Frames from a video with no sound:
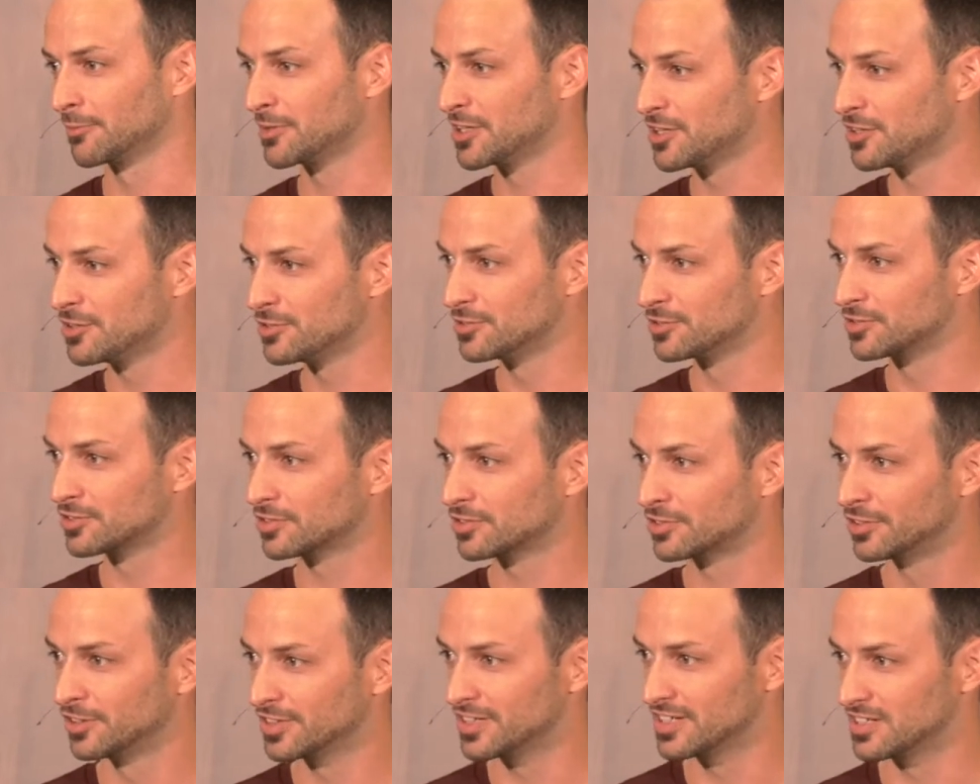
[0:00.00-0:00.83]
me use
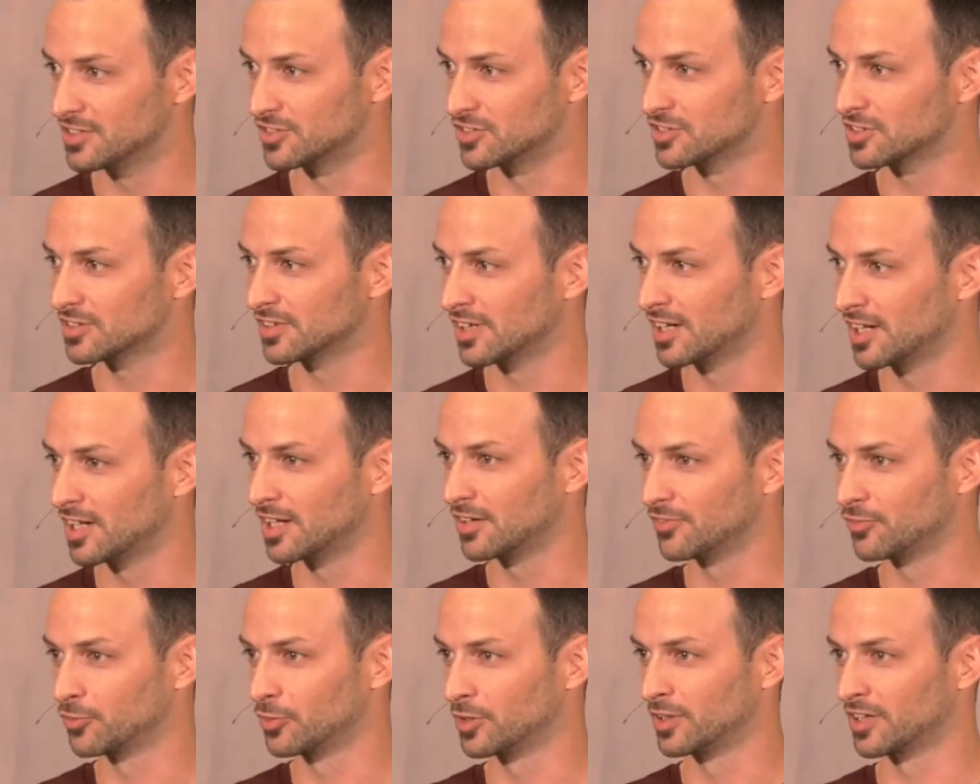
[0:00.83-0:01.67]
cookies
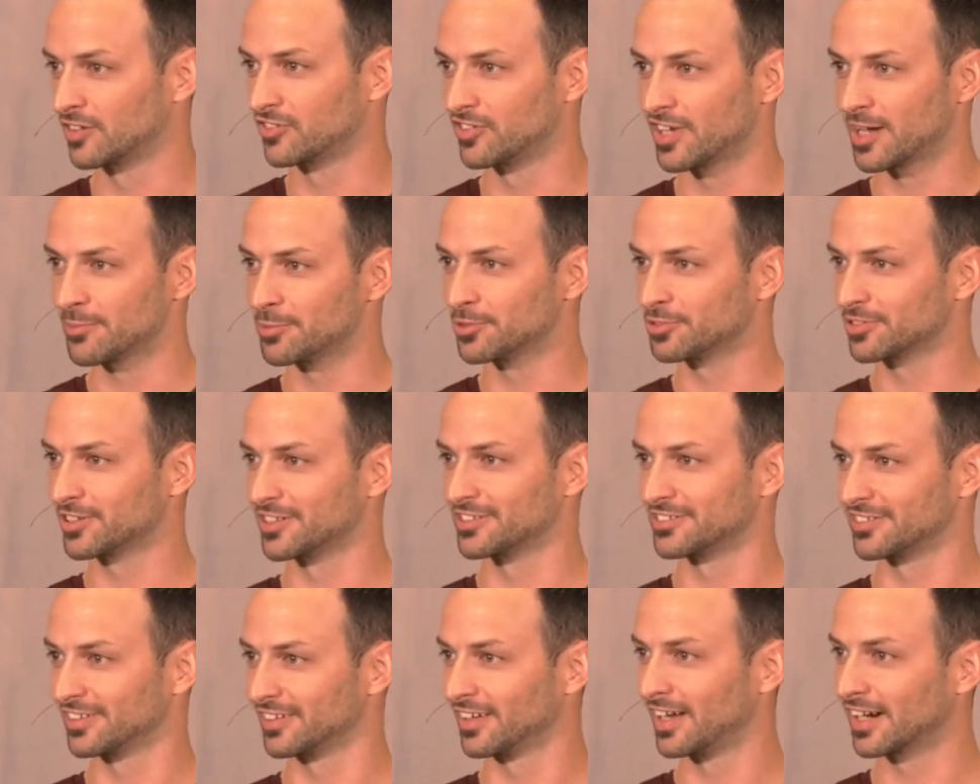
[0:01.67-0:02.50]
for an example,
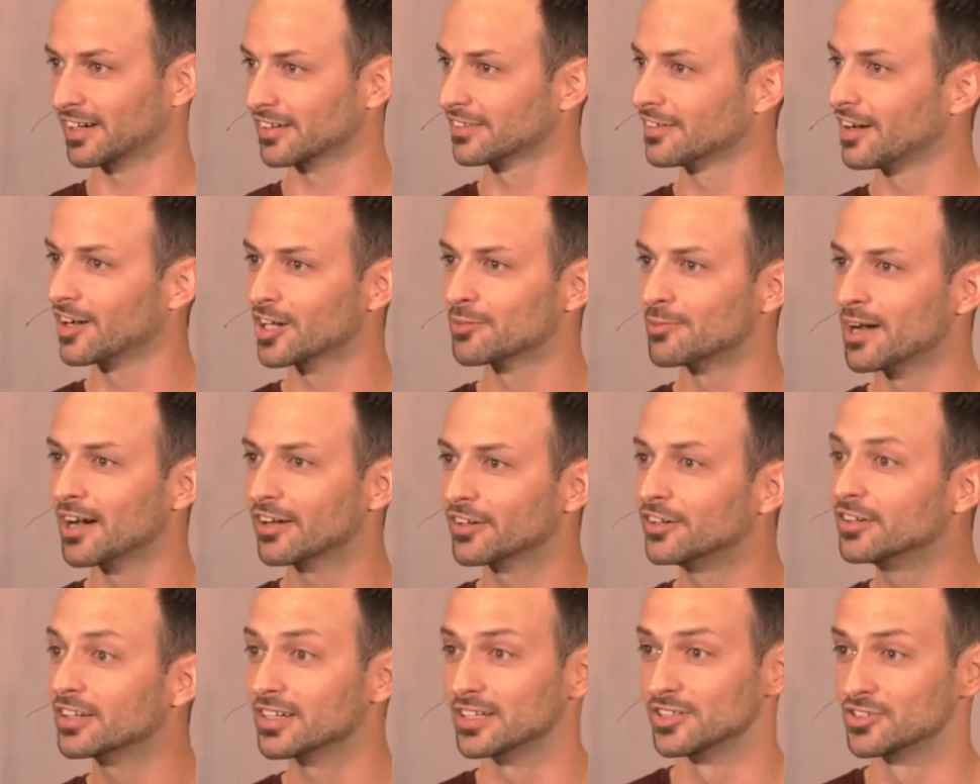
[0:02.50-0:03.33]
because I like to talk about
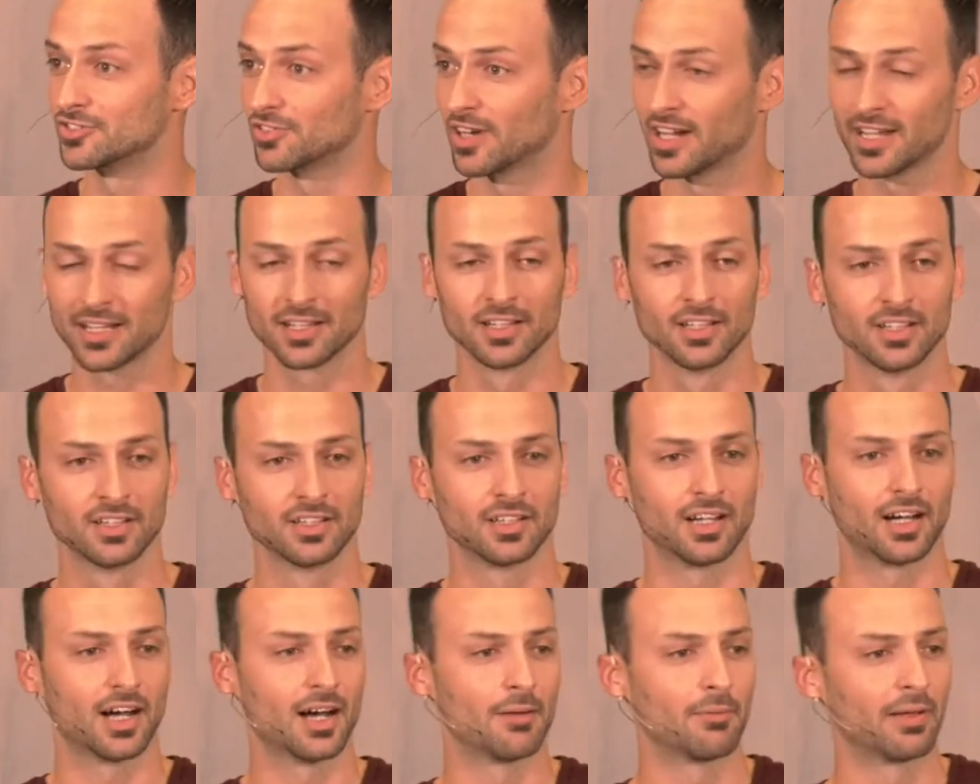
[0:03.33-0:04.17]
cookies, right?
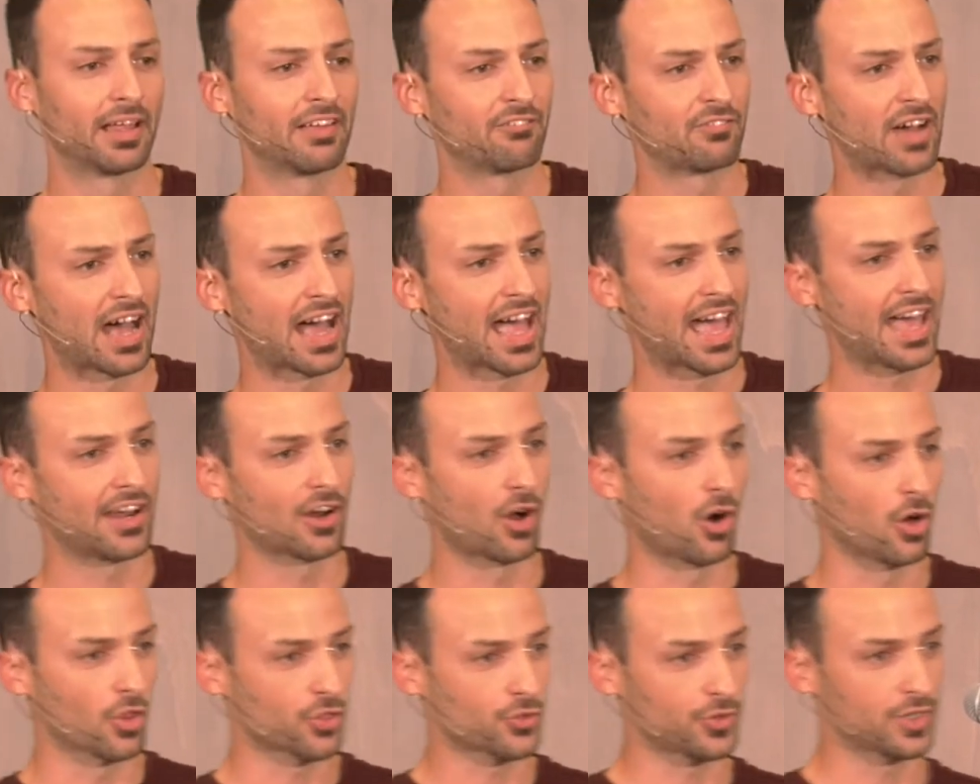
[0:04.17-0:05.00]
If I had
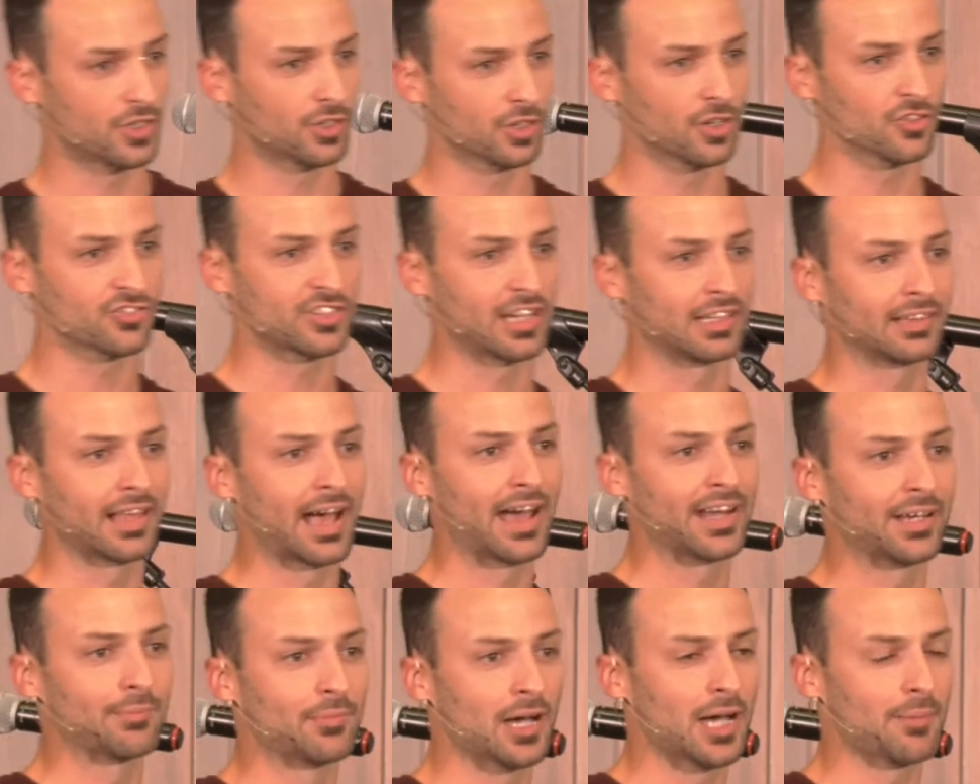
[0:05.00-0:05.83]
all three girls and I
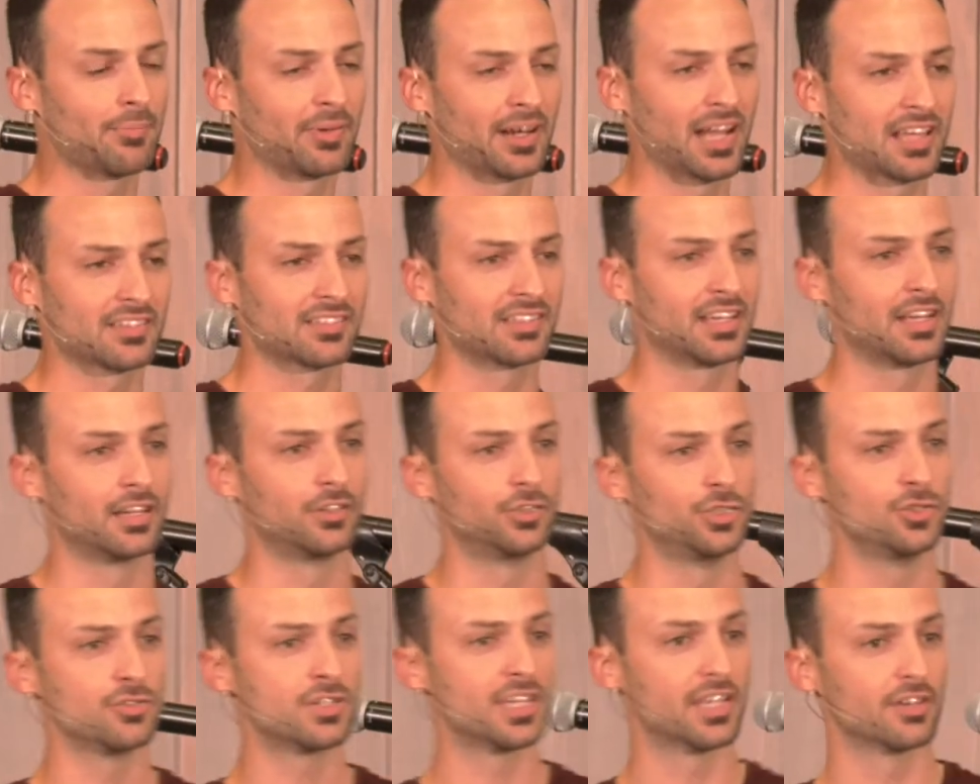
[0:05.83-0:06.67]
lined them up and I said,
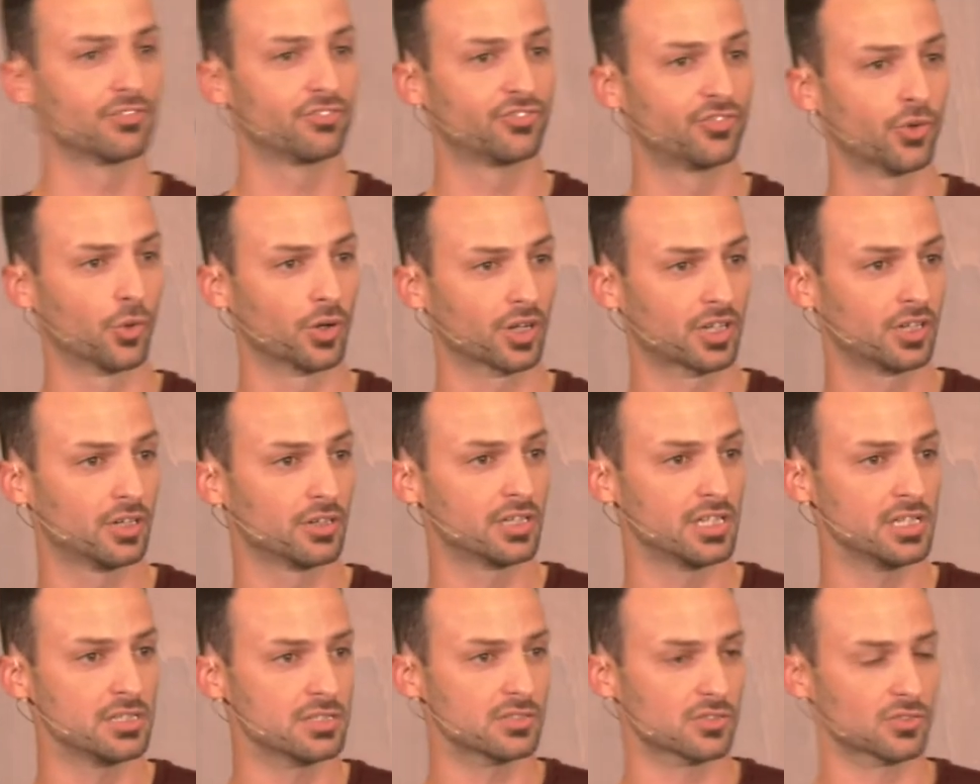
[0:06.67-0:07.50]
you get 4
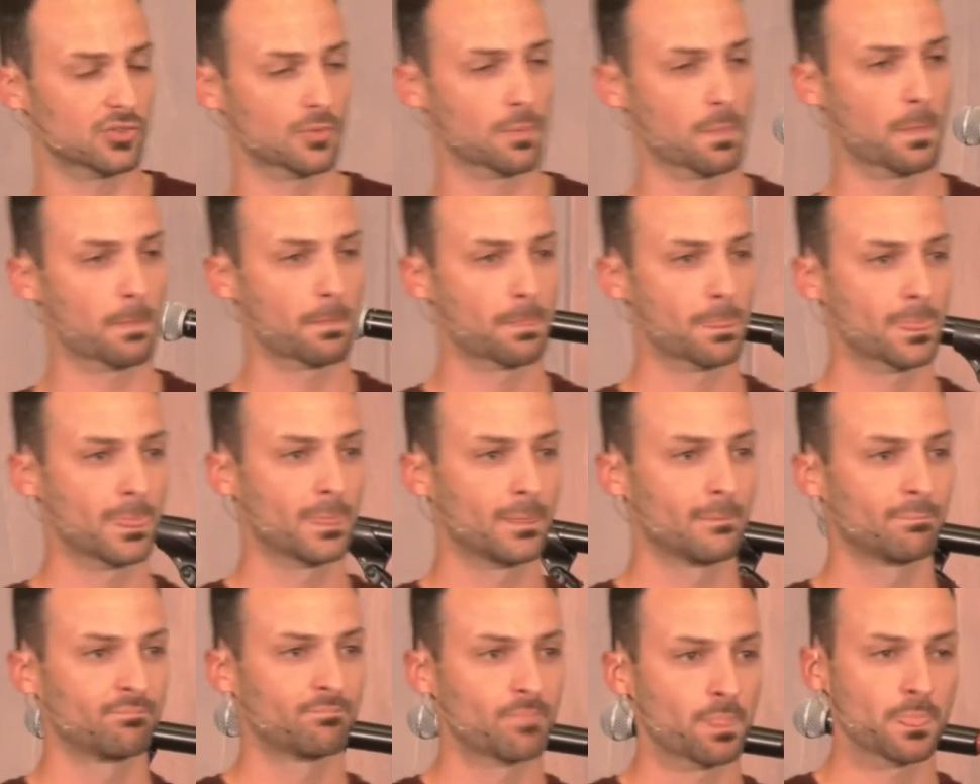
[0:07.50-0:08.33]
cookies,
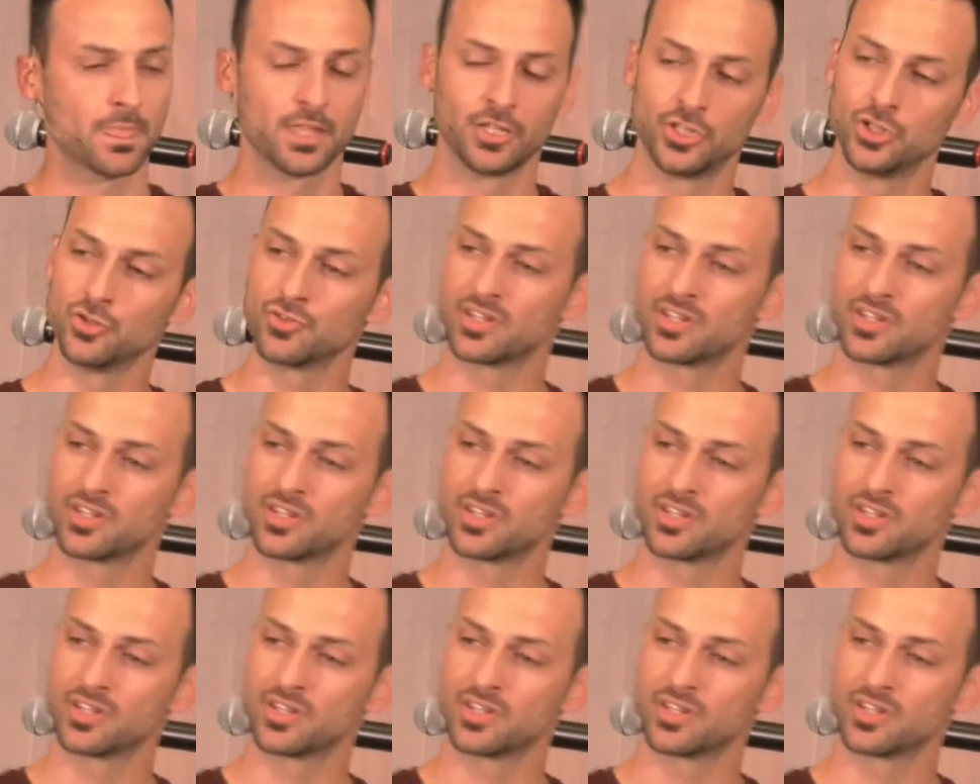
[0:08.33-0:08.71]
you